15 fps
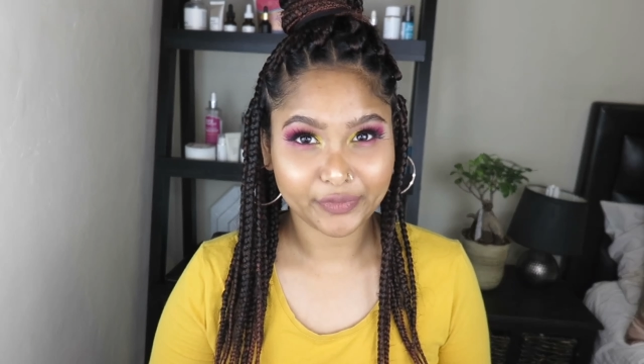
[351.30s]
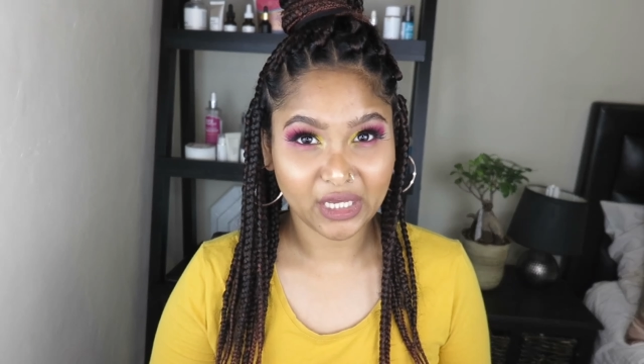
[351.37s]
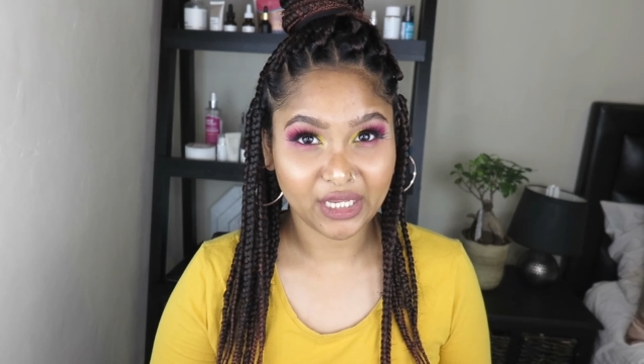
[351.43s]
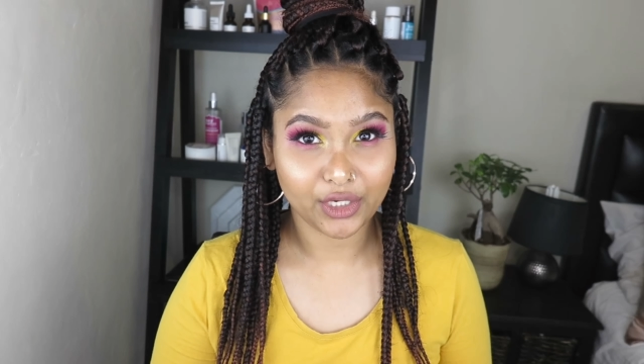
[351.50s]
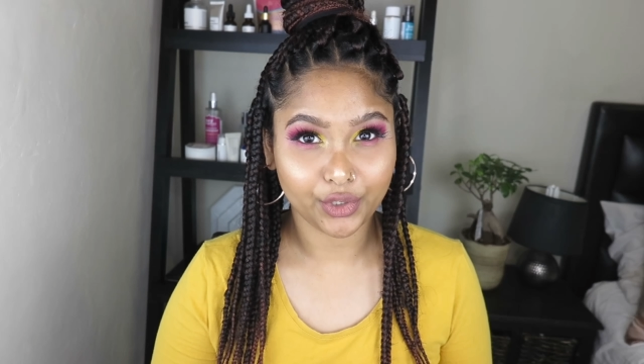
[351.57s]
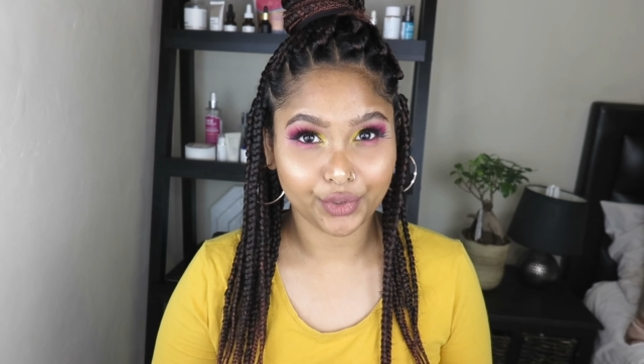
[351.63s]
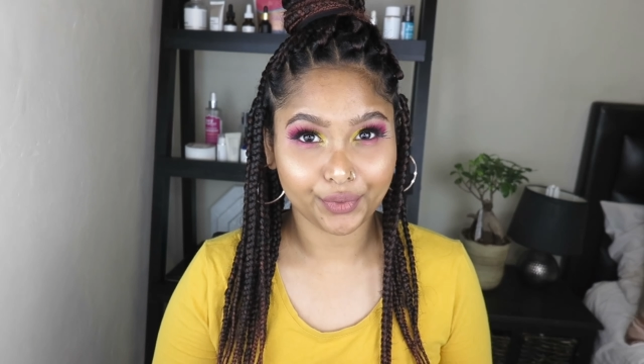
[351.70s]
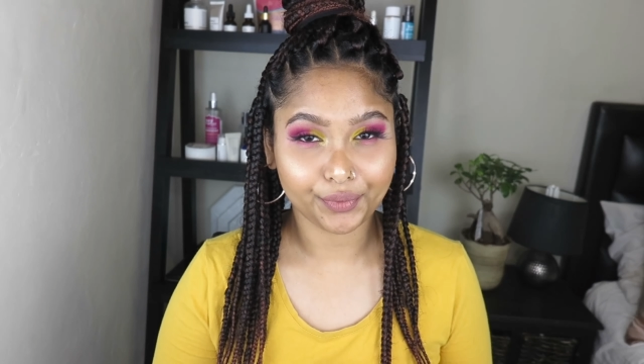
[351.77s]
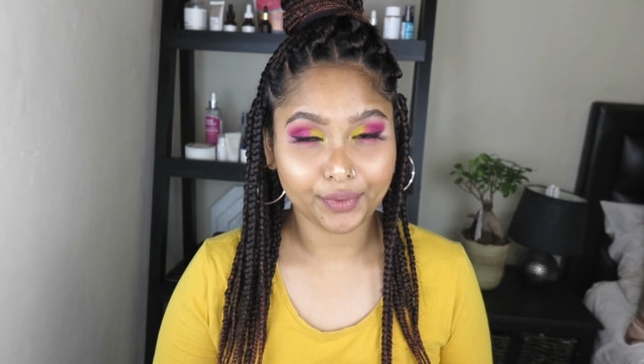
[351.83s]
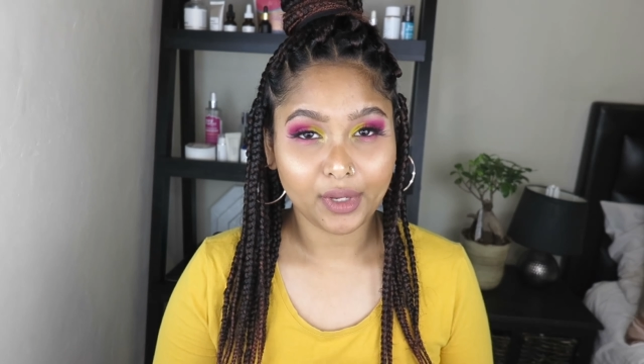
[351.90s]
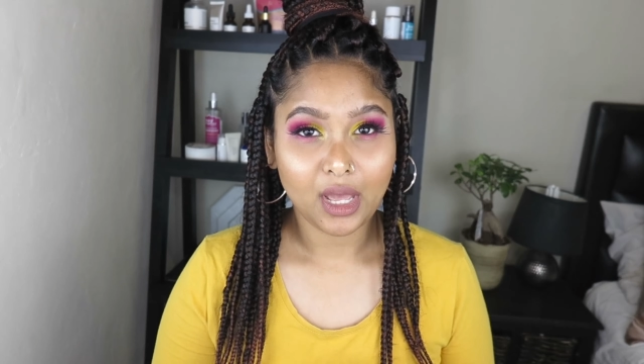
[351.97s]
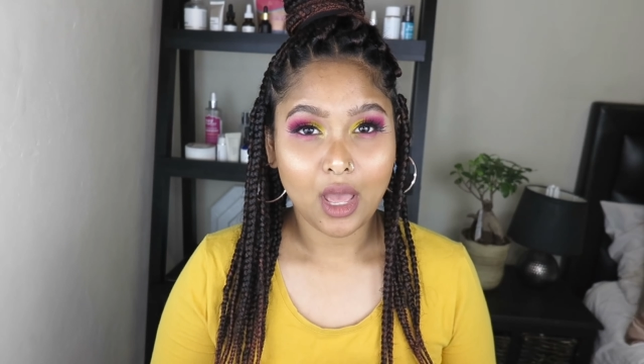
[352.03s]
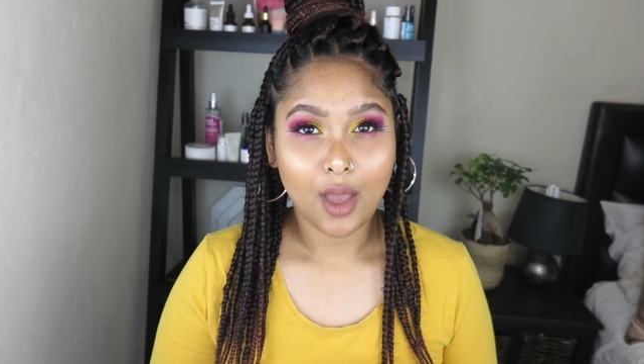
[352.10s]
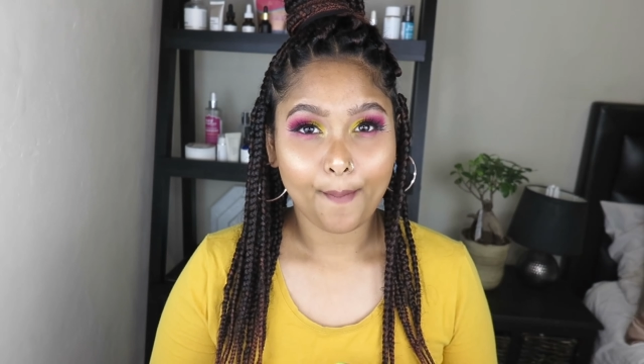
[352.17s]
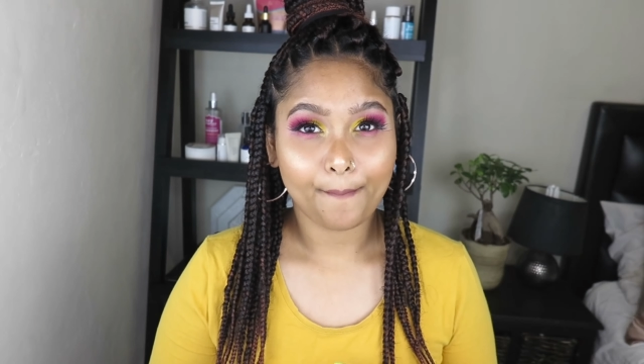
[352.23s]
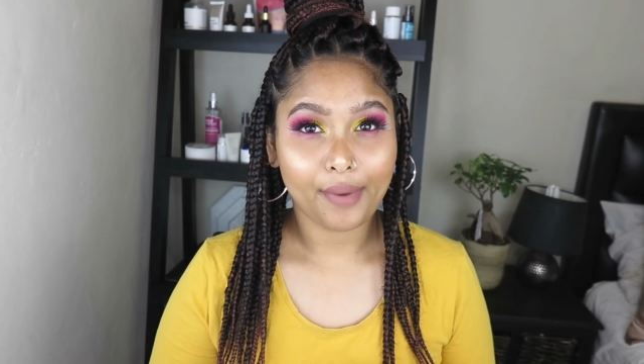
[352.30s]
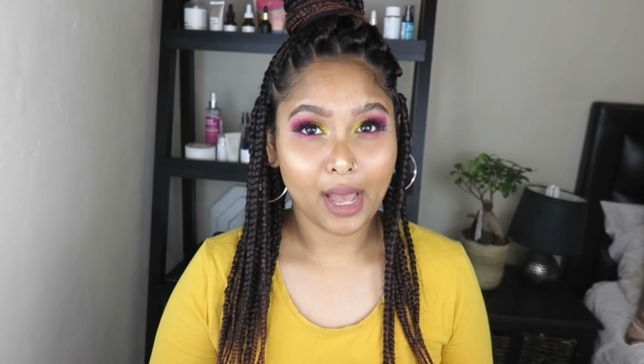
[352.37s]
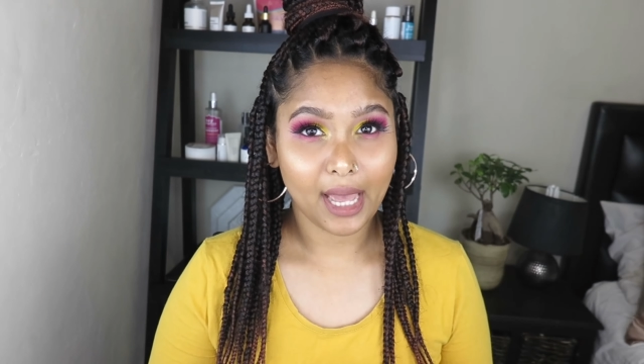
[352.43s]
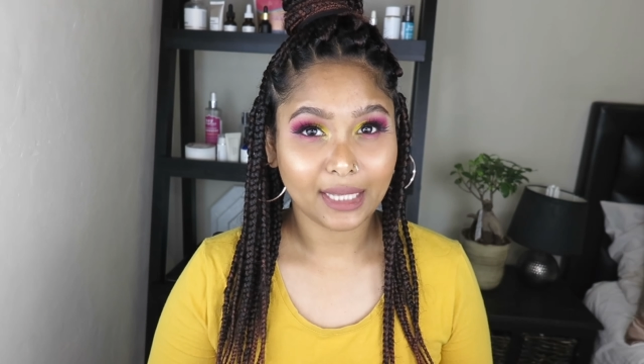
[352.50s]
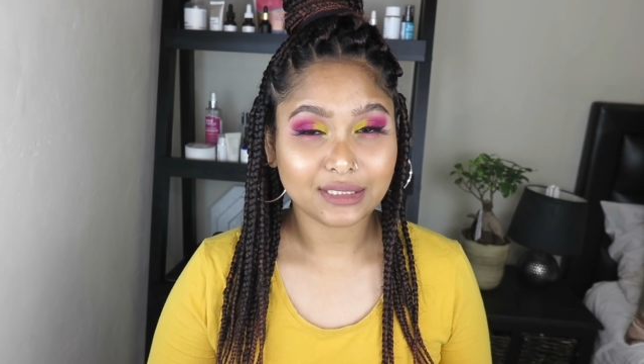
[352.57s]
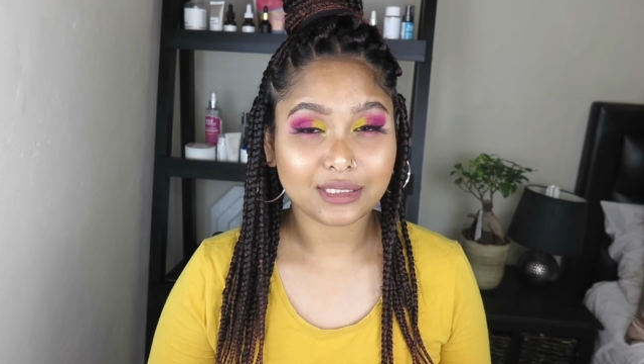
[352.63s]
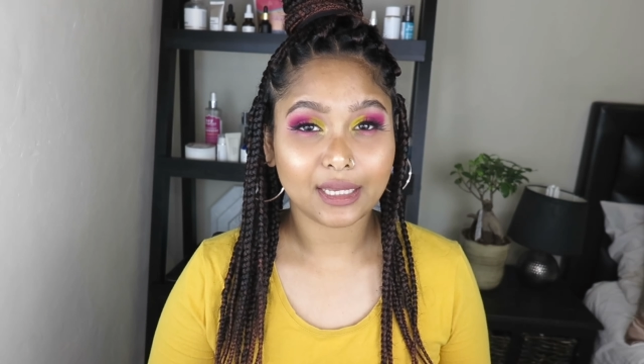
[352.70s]
I know
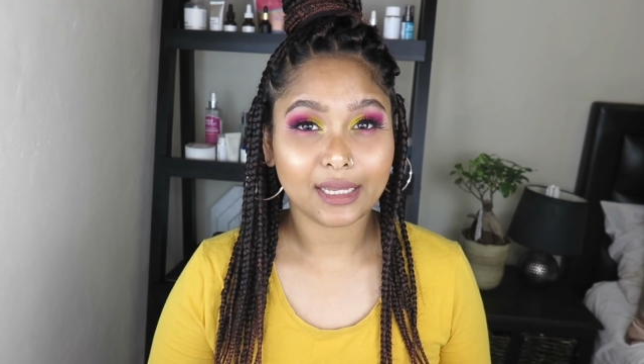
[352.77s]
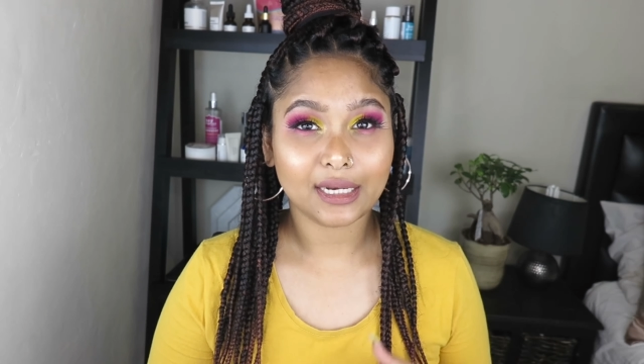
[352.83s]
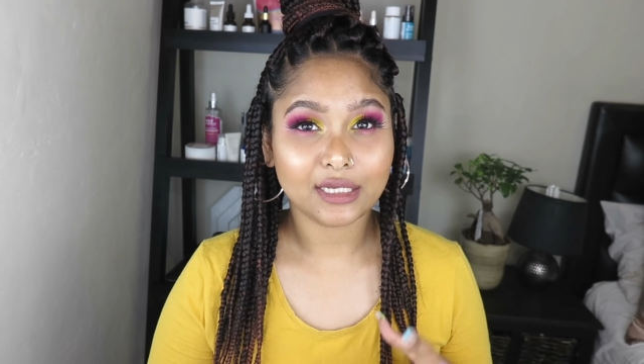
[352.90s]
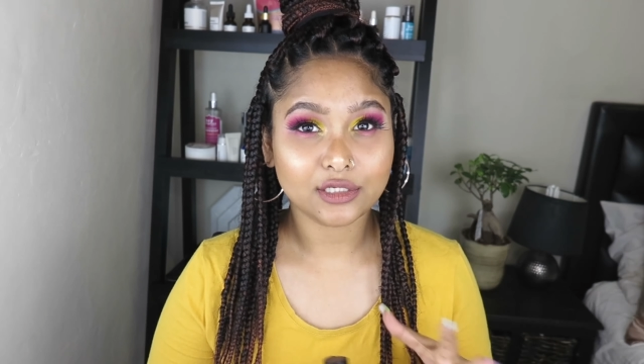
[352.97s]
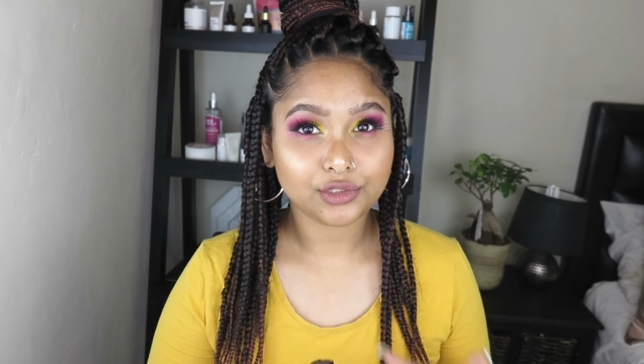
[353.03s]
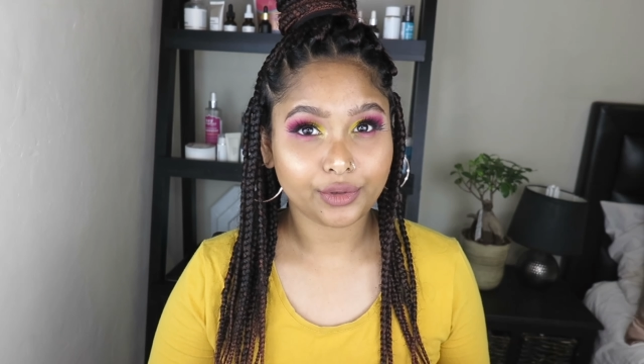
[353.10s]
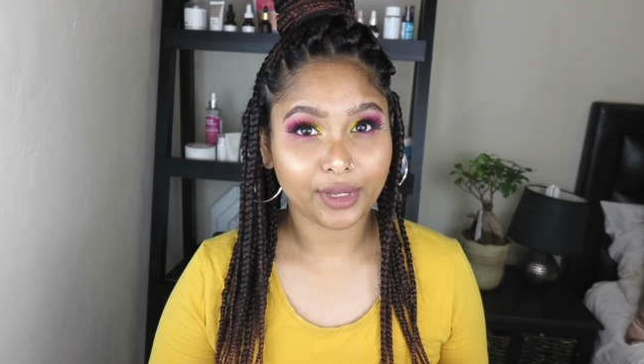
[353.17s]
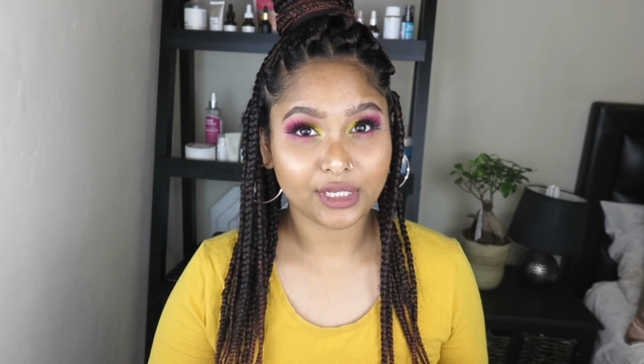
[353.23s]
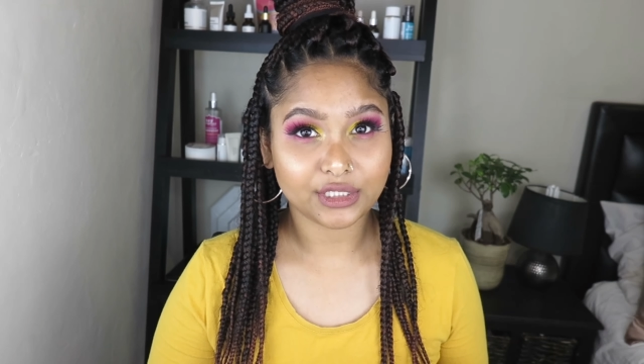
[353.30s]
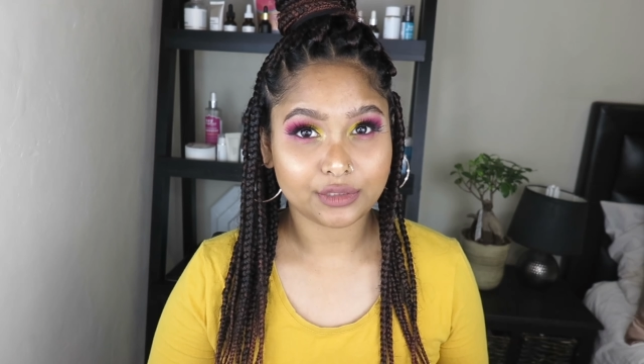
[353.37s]
but it is going